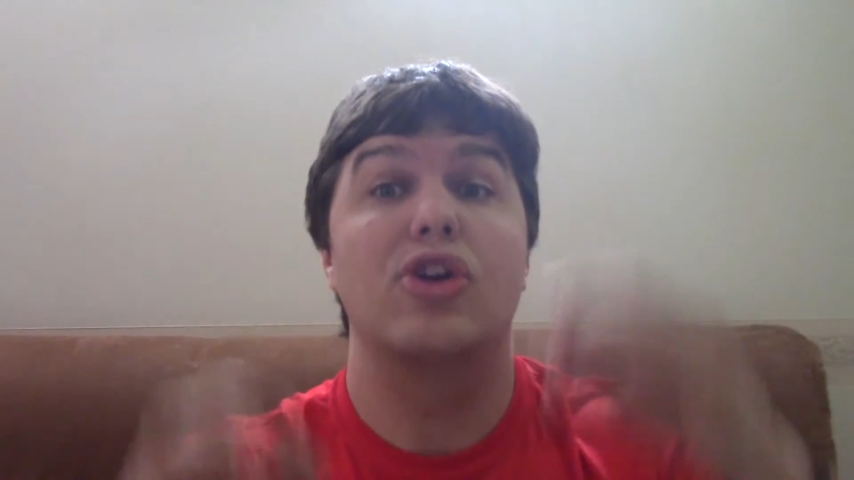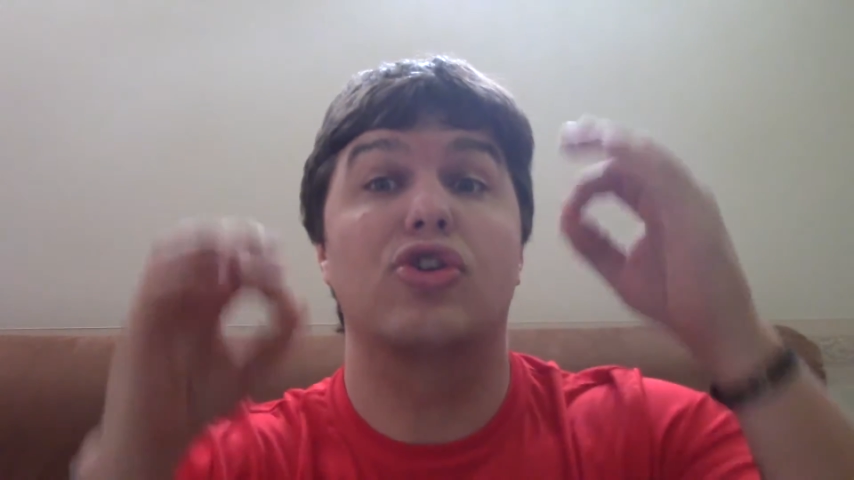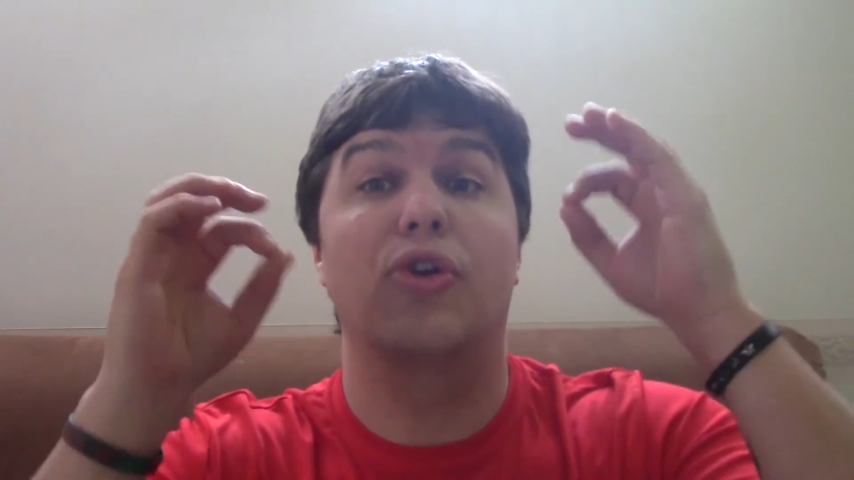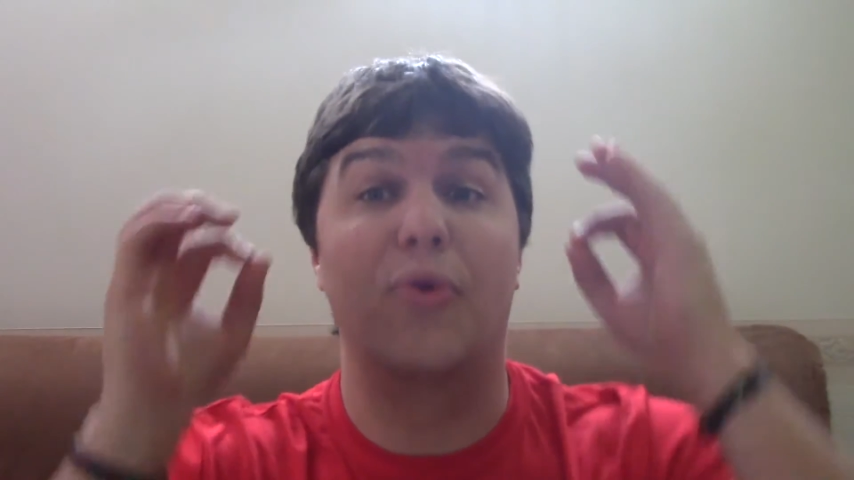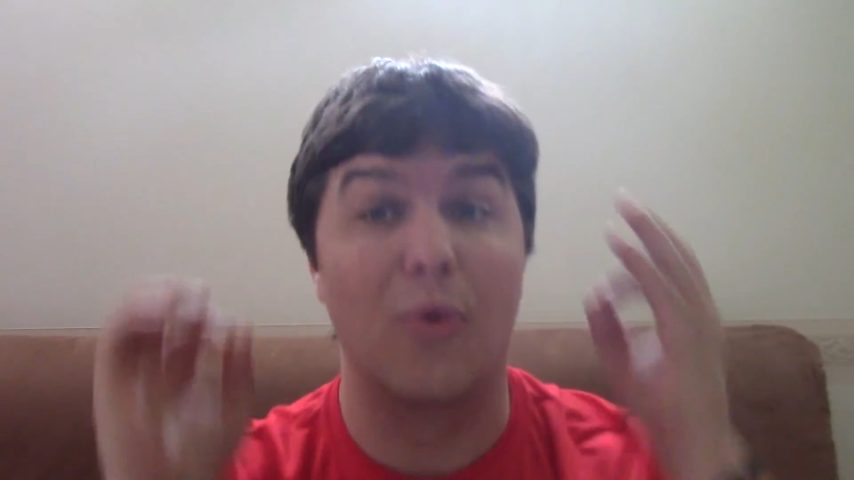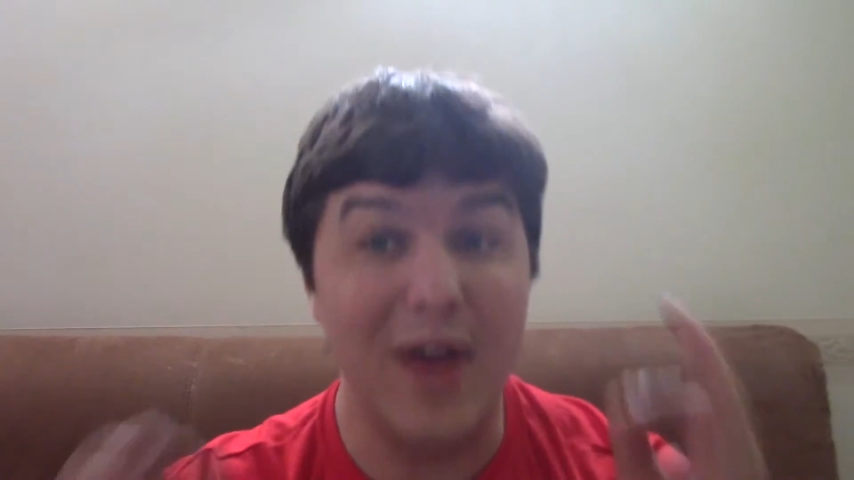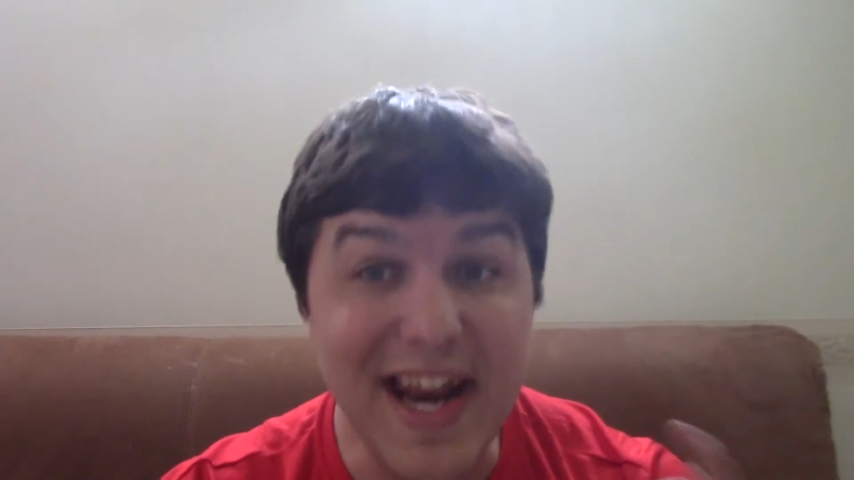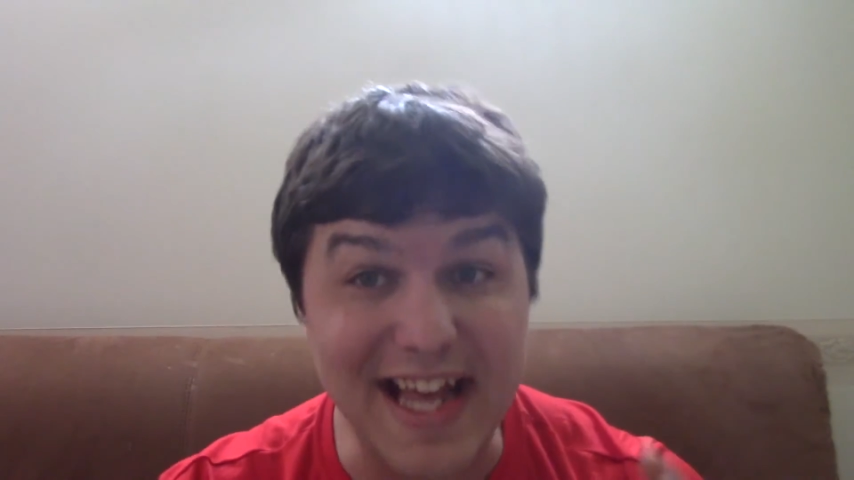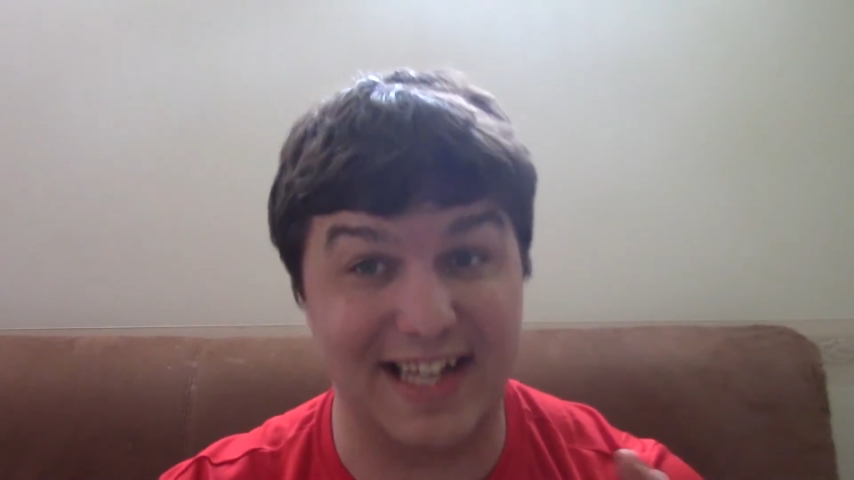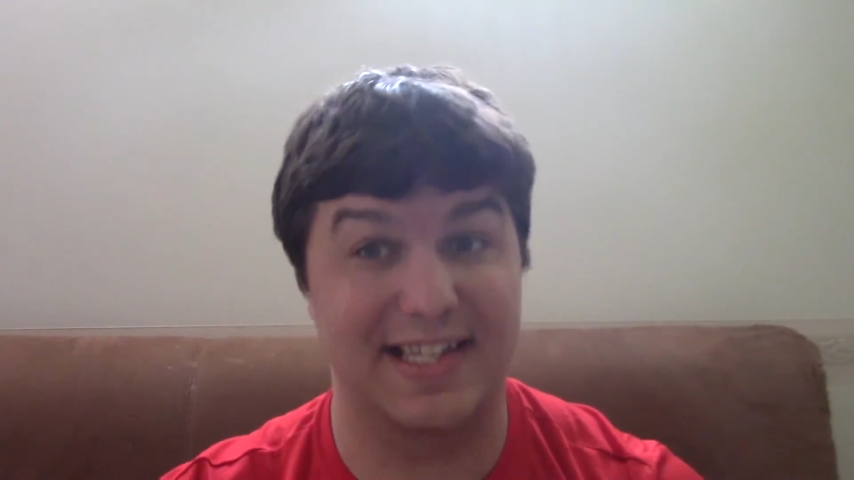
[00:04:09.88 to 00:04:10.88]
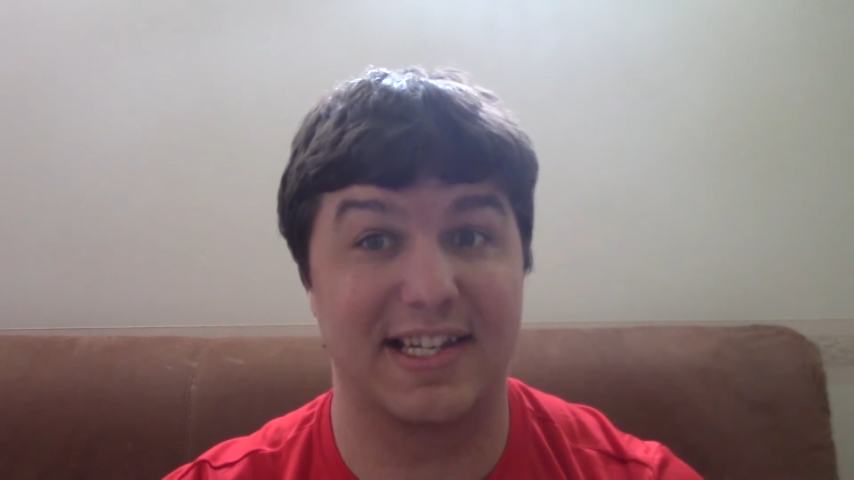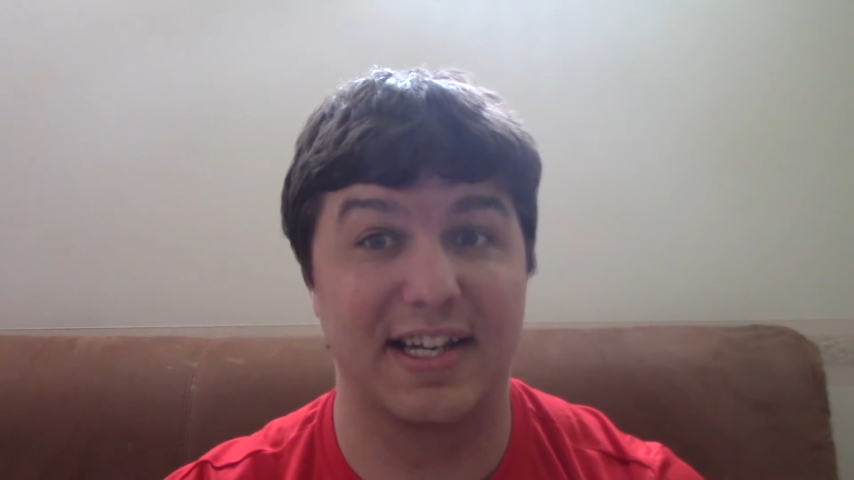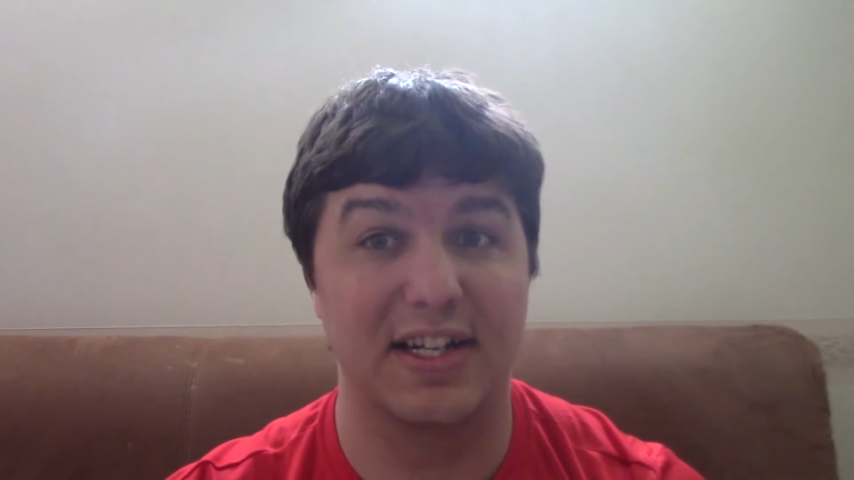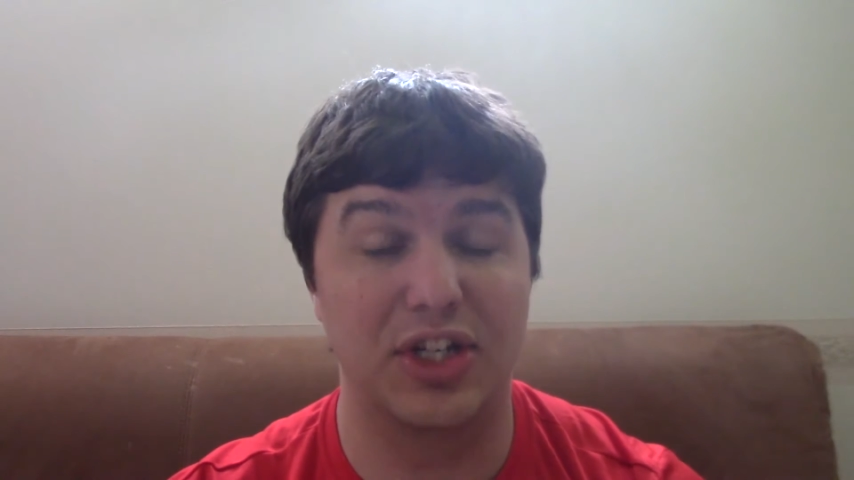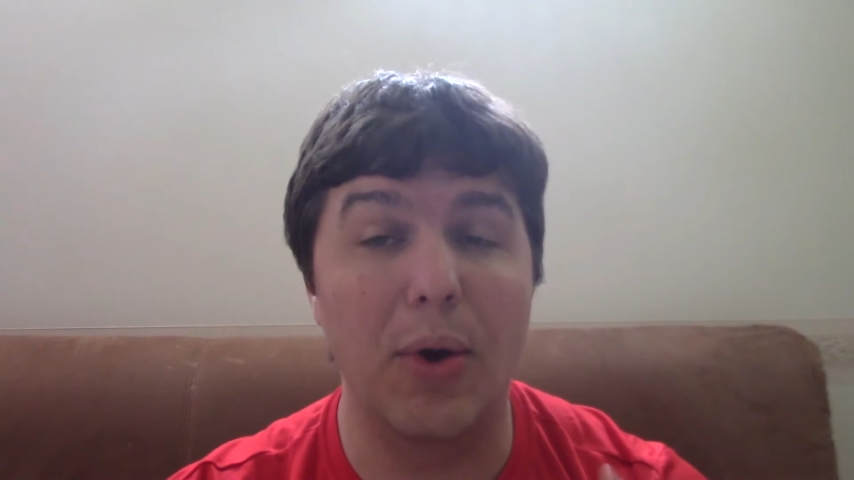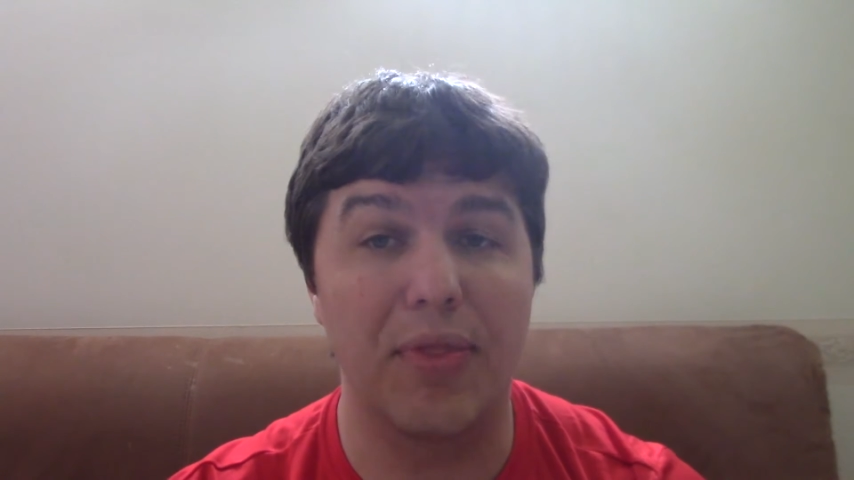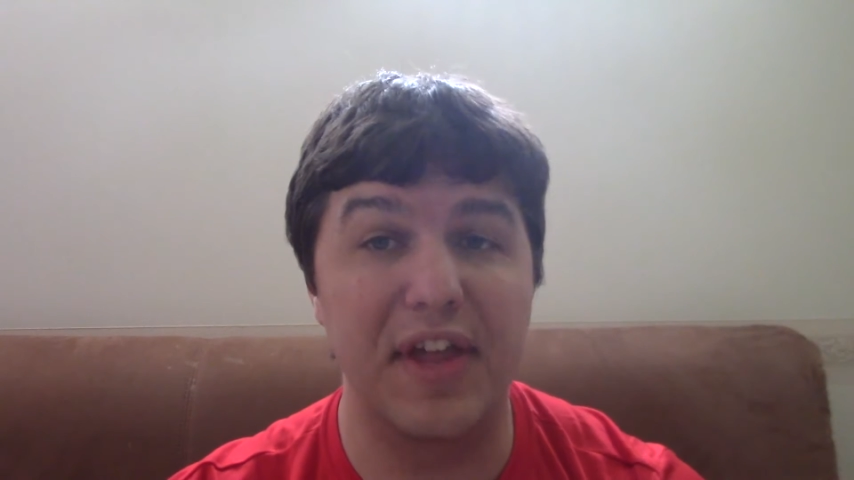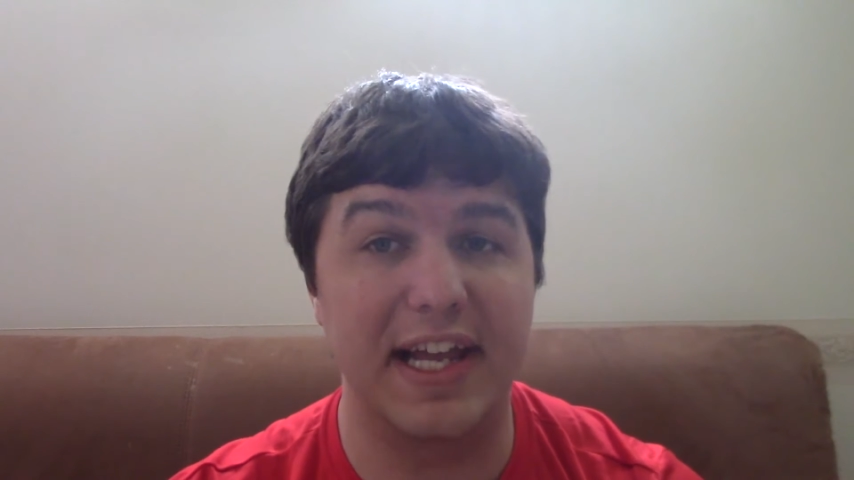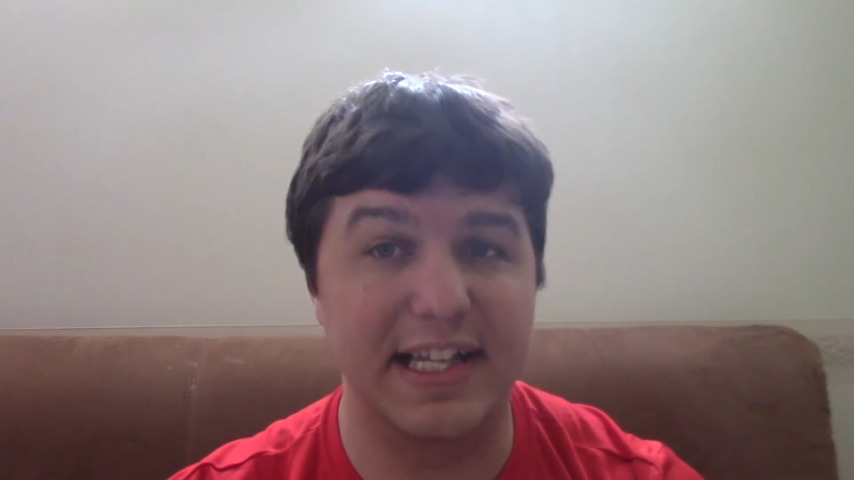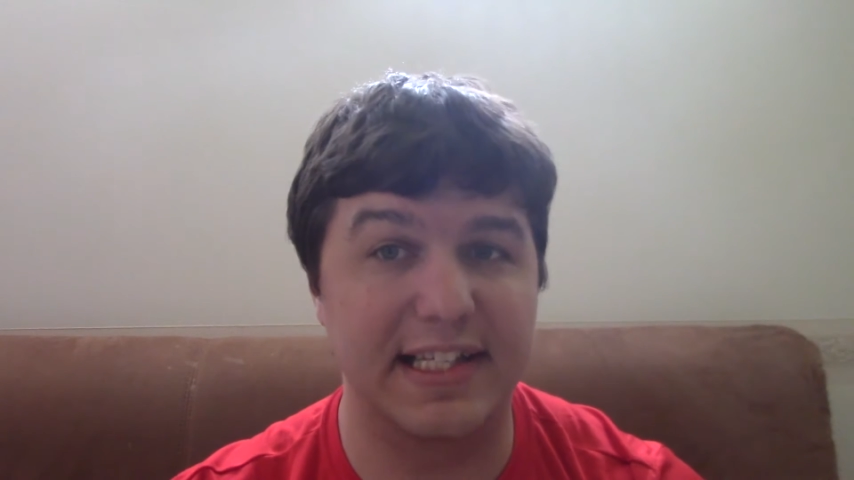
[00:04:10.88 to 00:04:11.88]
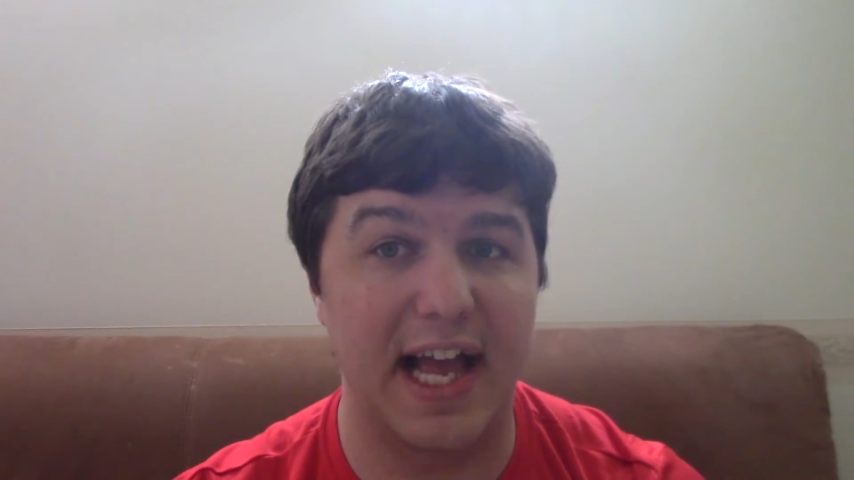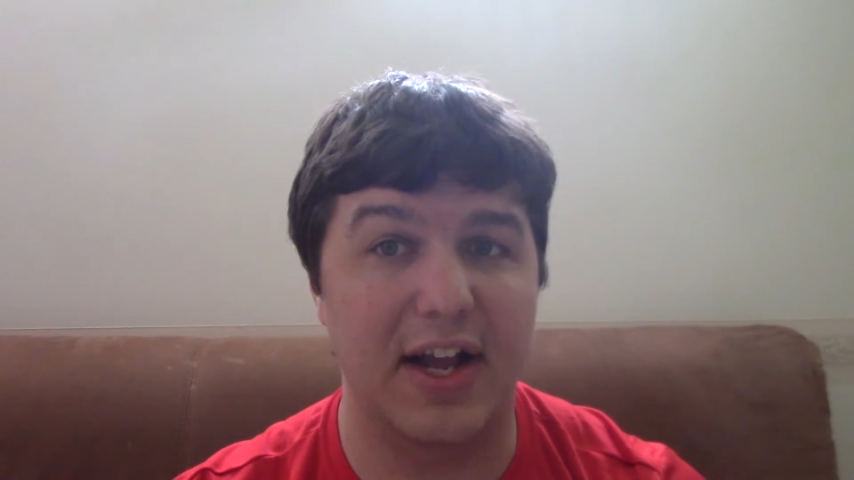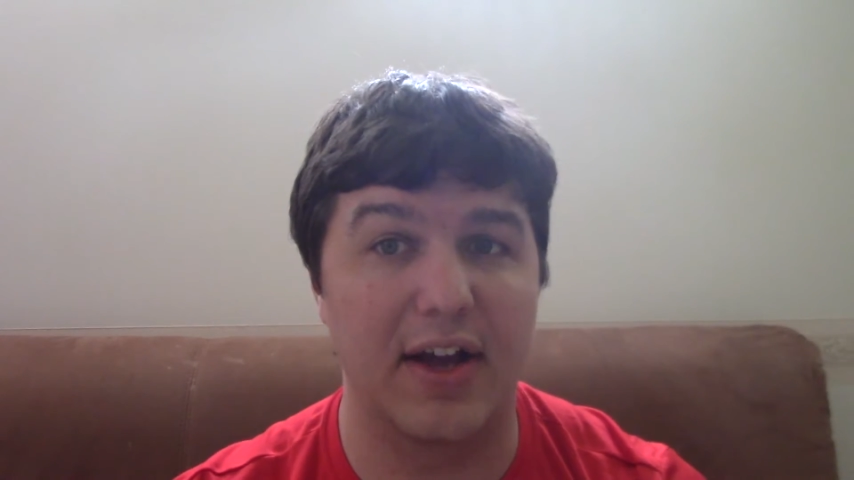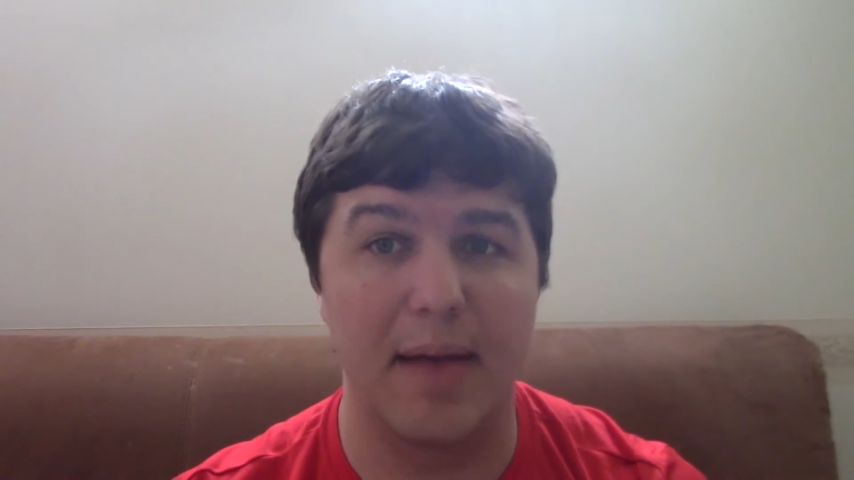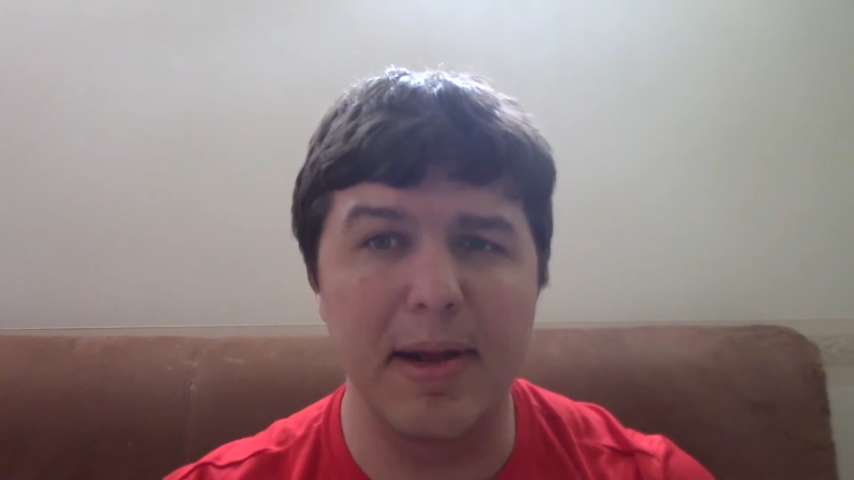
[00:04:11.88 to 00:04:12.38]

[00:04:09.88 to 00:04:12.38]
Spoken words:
Critics don't think it's that good.